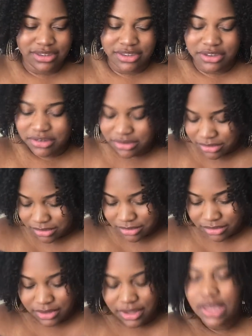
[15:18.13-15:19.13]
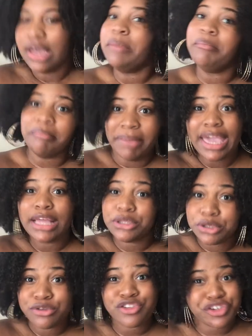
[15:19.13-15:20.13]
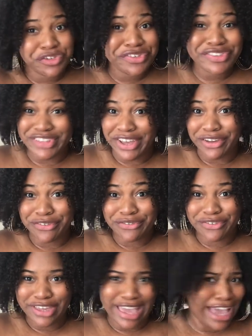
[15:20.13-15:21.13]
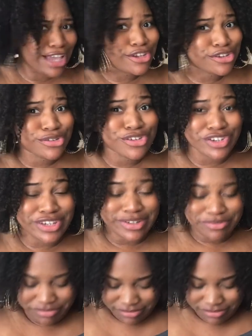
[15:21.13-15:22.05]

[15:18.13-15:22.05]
you may lose your stuff as you should.